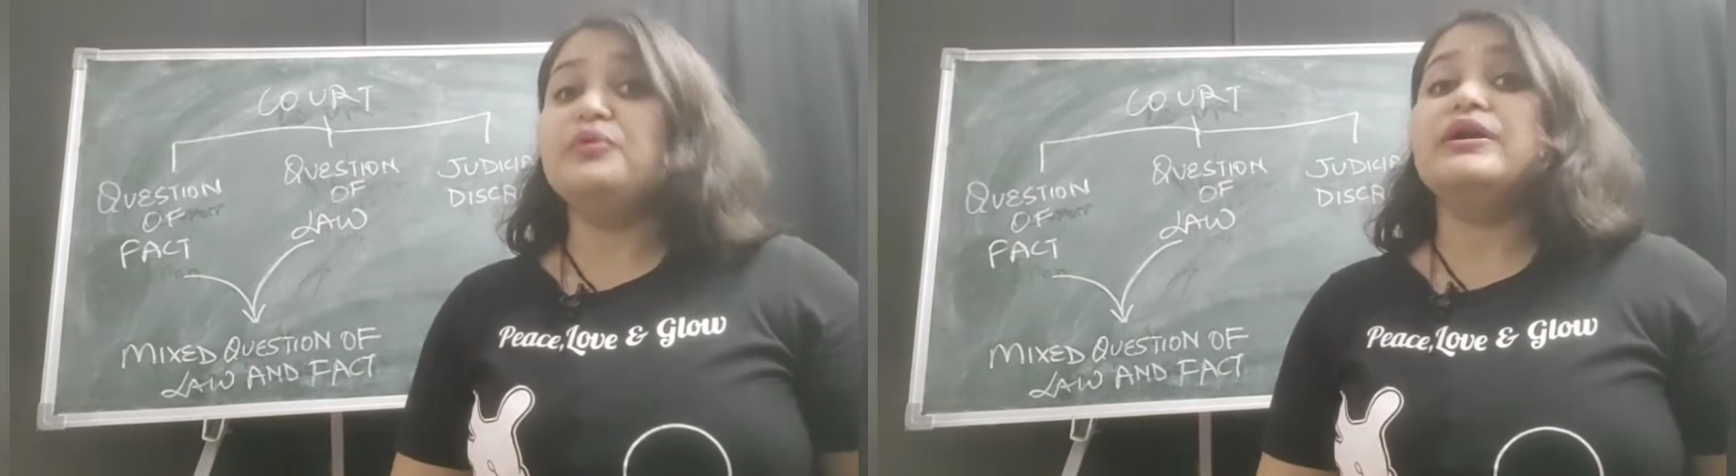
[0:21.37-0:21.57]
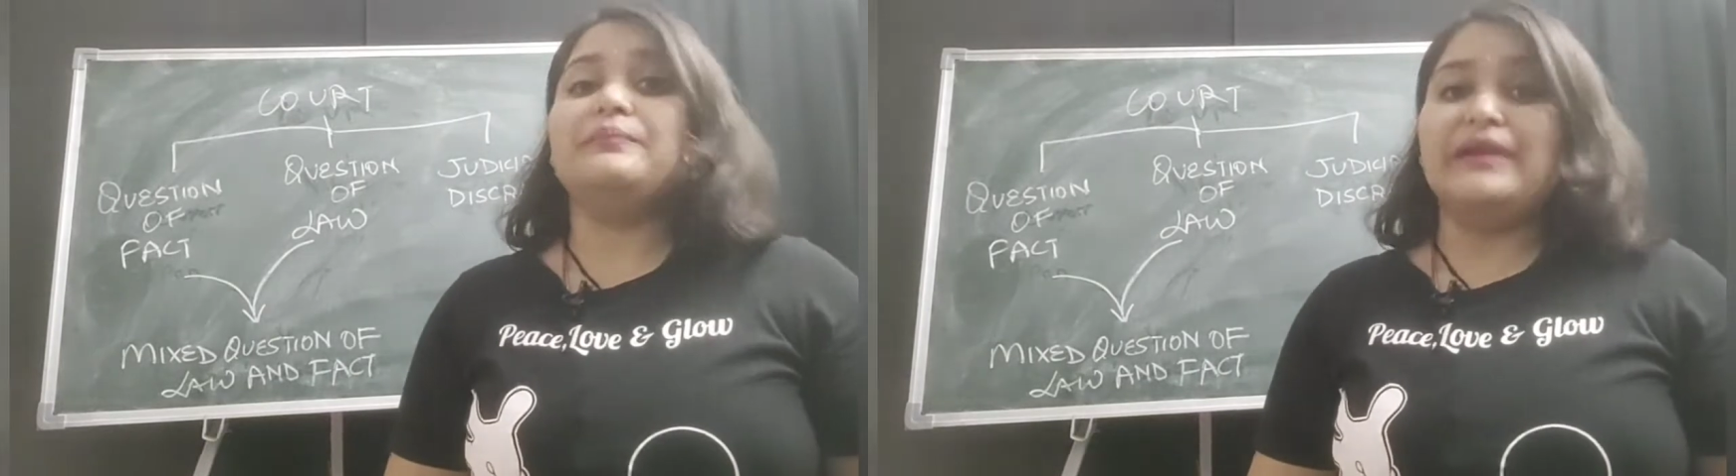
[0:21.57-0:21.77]

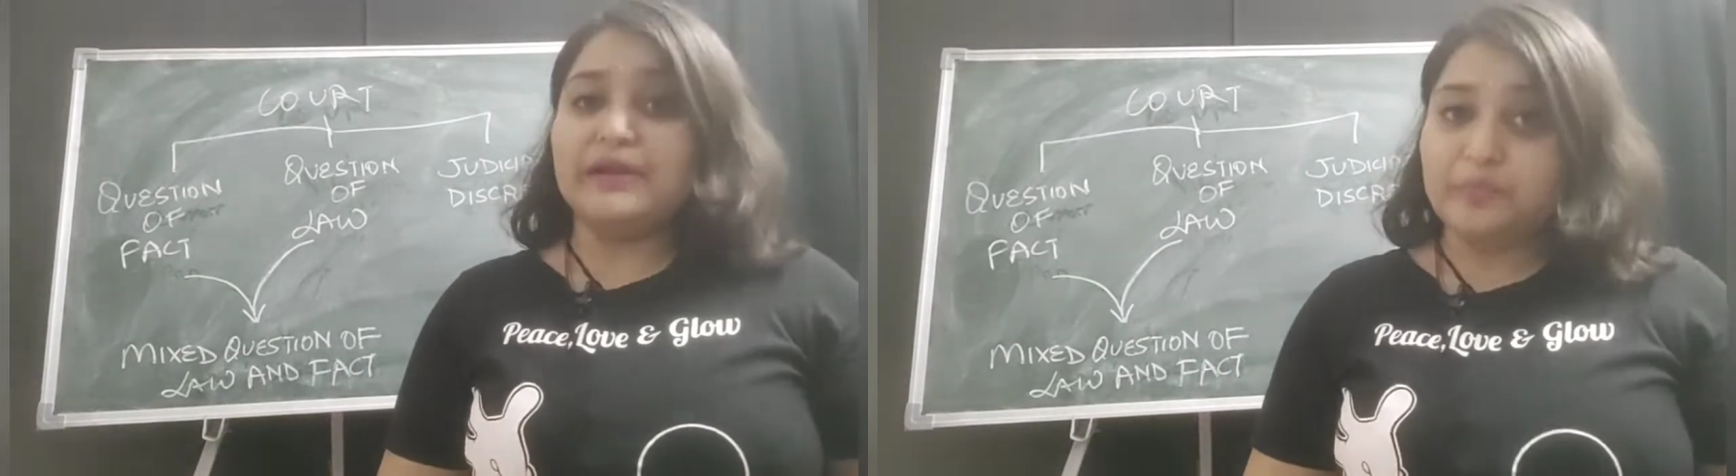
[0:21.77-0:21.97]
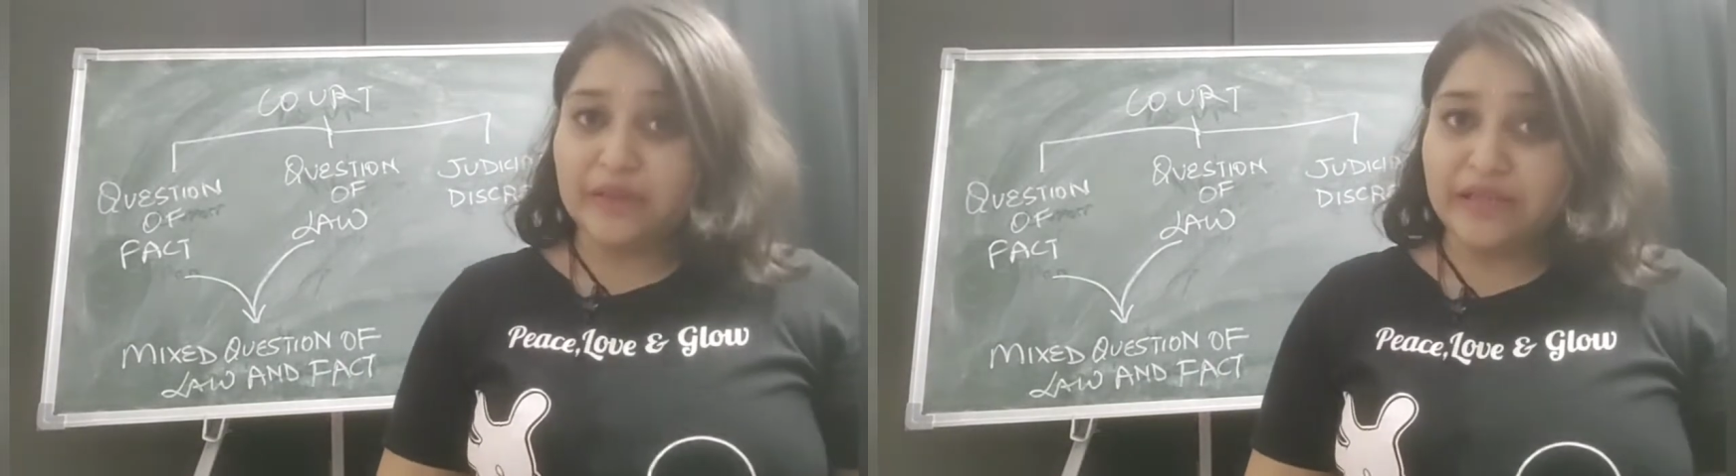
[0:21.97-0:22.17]

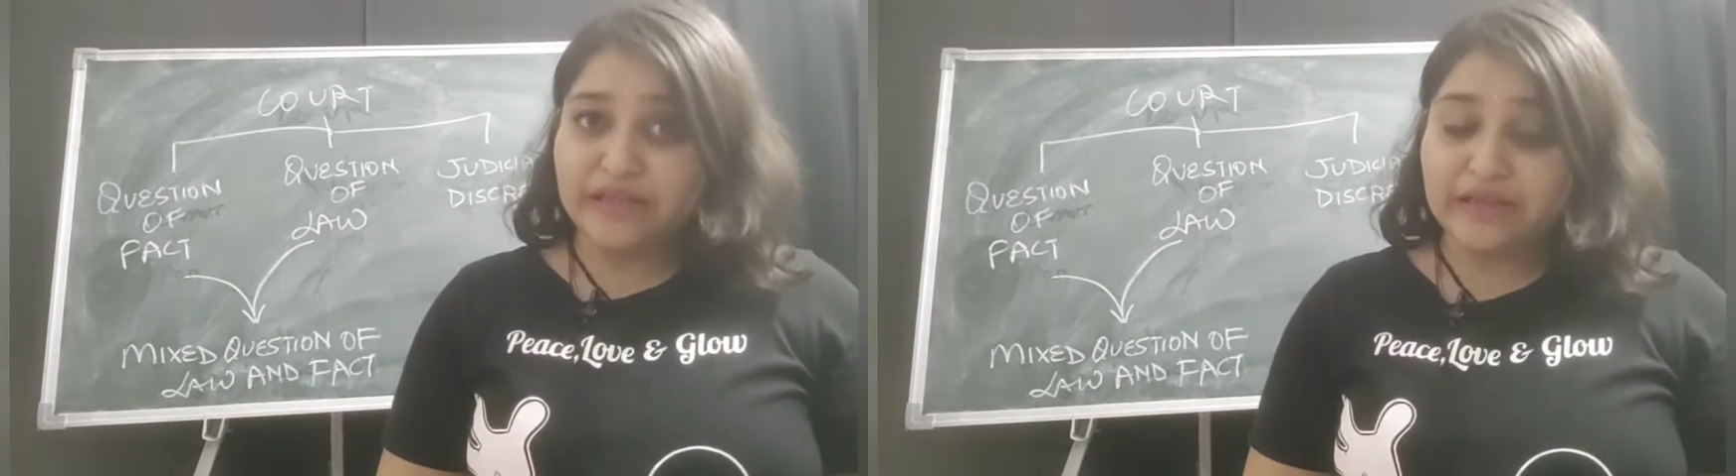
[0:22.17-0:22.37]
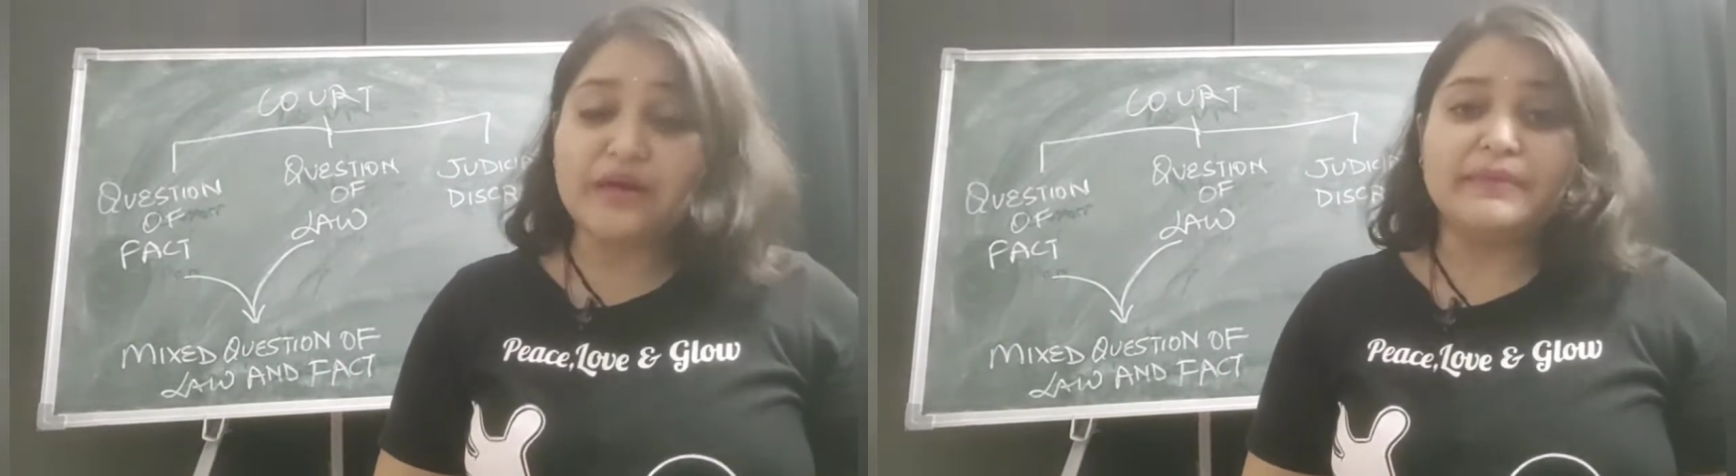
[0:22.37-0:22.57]
comment me in
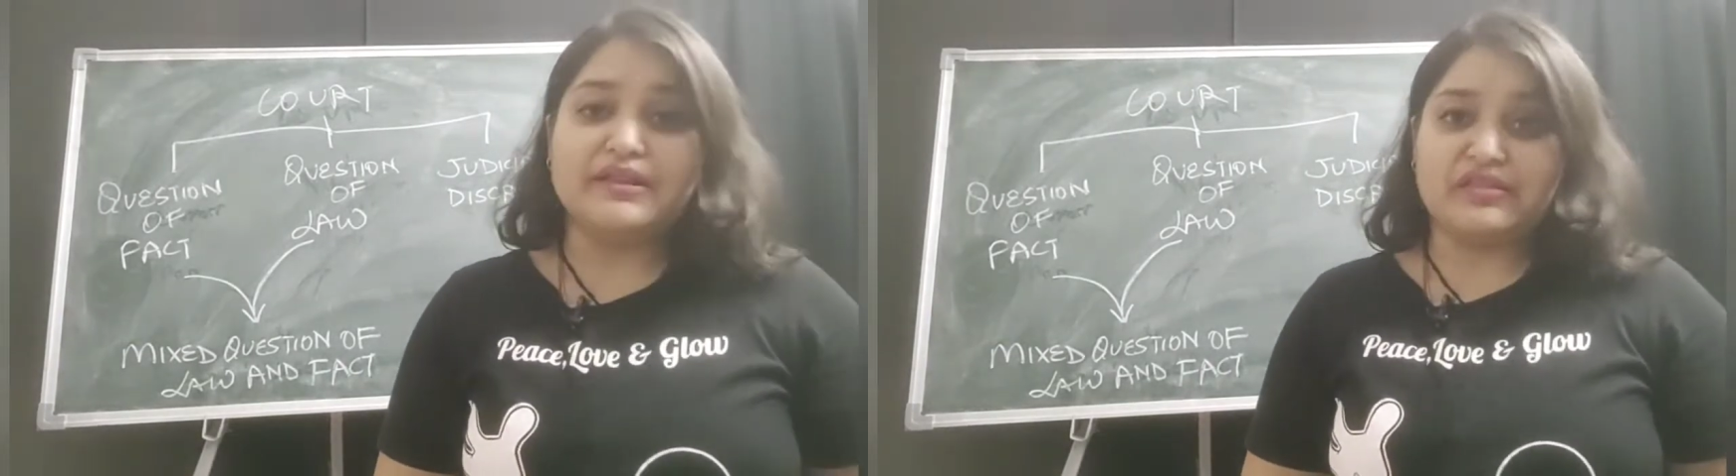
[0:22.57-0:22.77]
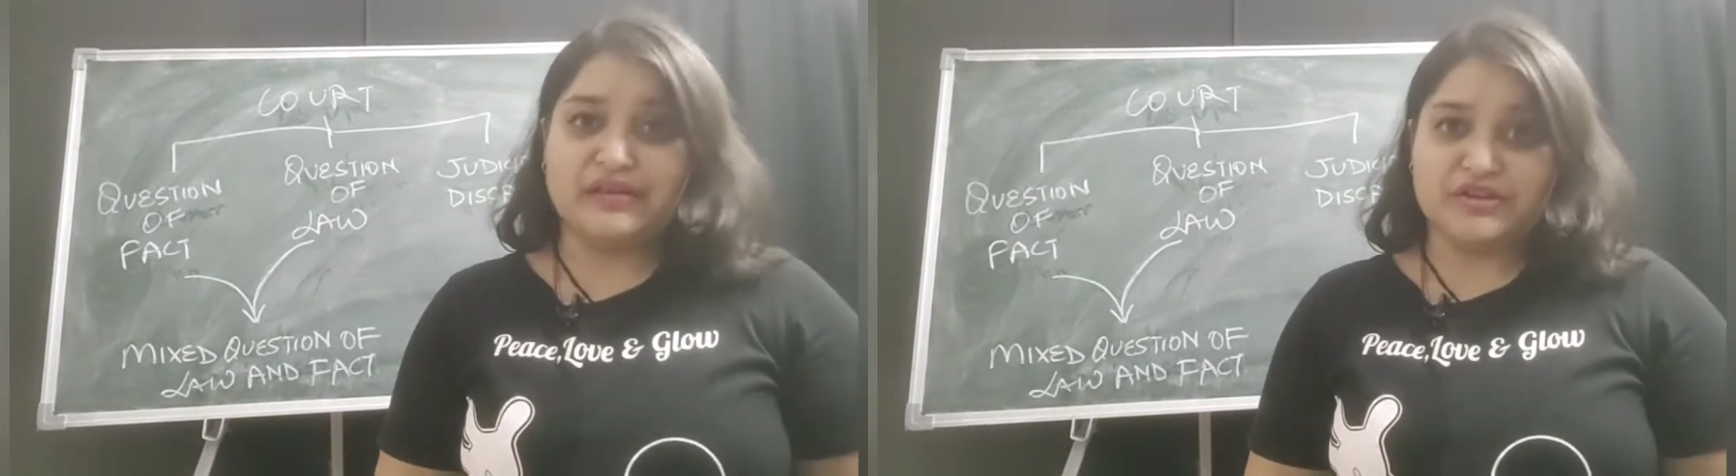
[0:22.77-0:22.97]
the comment
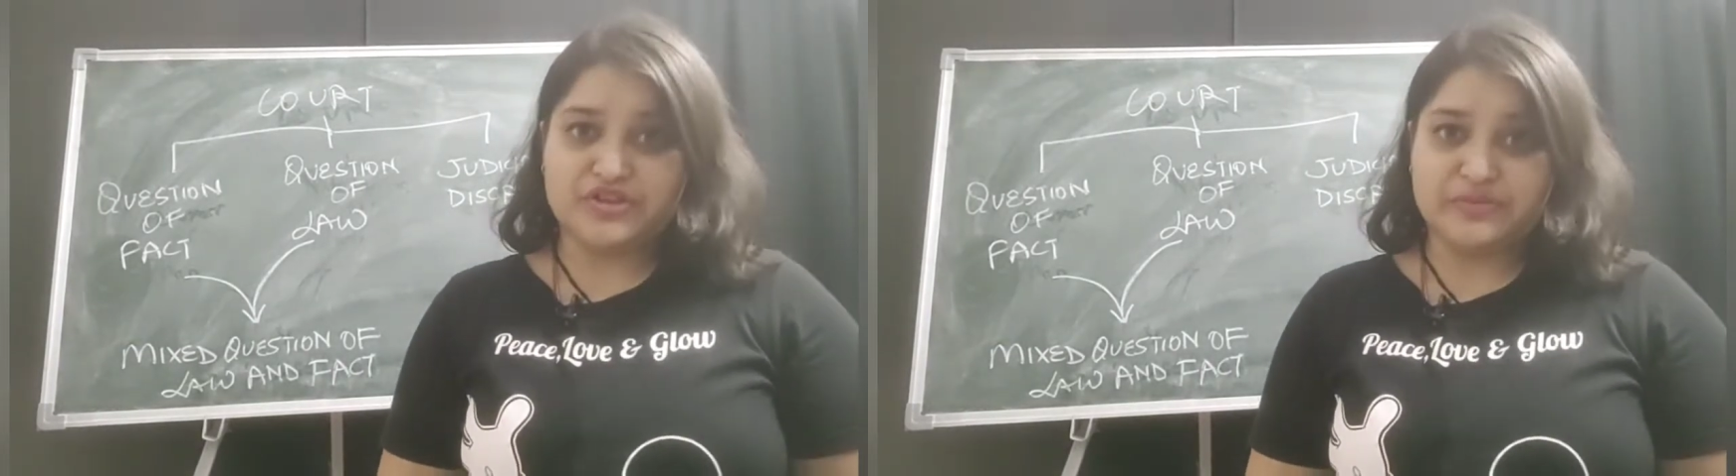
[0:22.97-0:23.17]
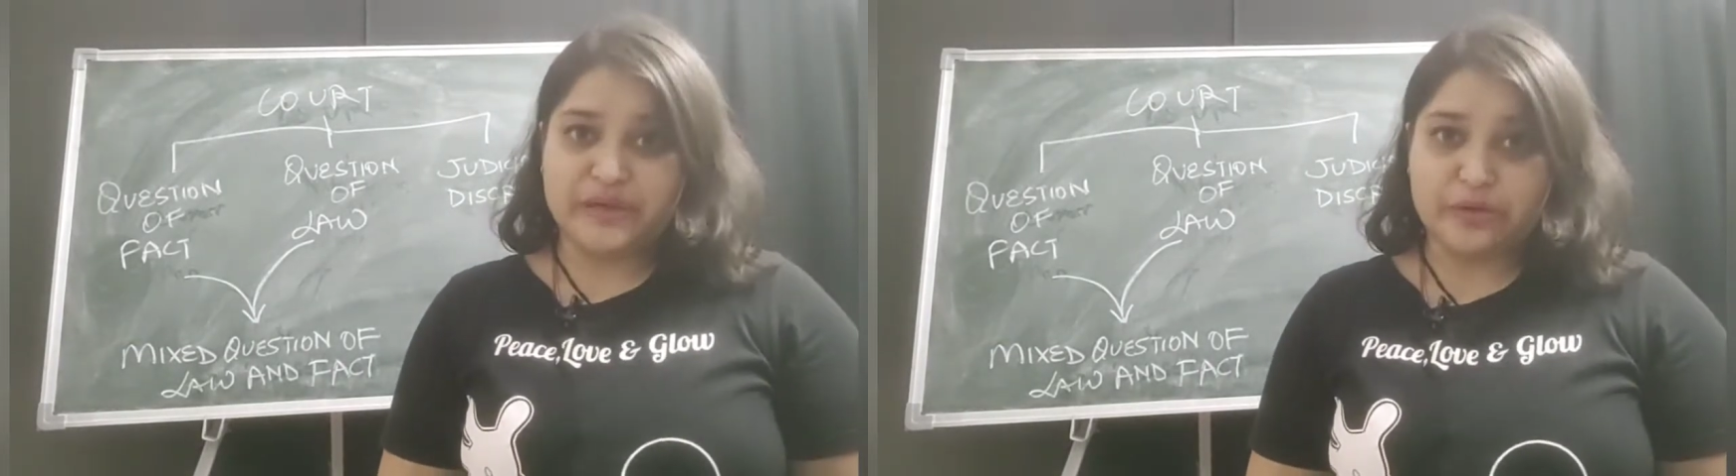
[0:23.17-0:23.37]

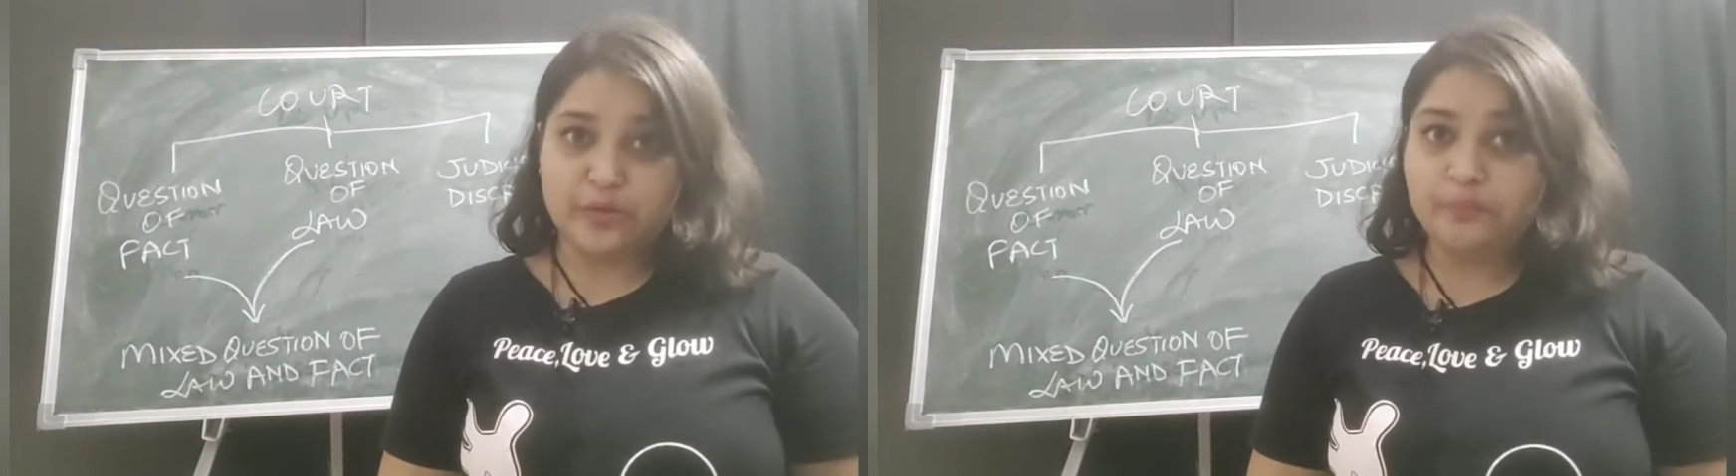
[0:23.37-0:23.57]
section below.